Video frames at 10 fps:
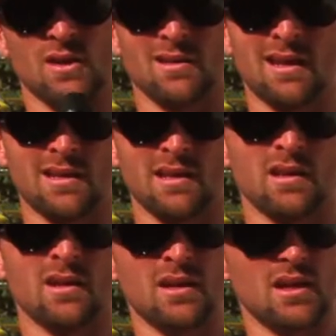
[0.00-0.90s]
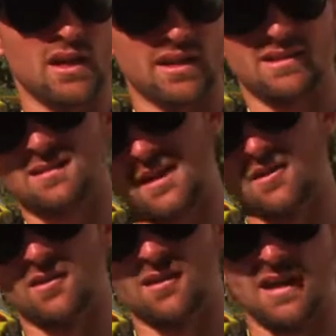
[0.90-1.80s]
it, and you get to stay
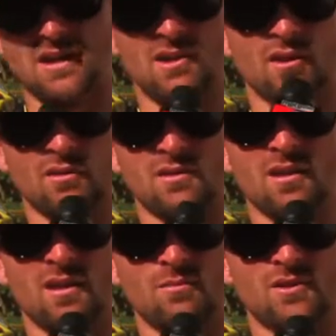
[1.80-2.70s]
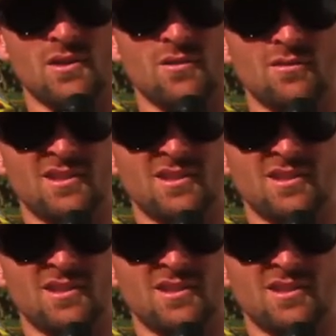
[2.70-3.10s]
on the East Coast time zone.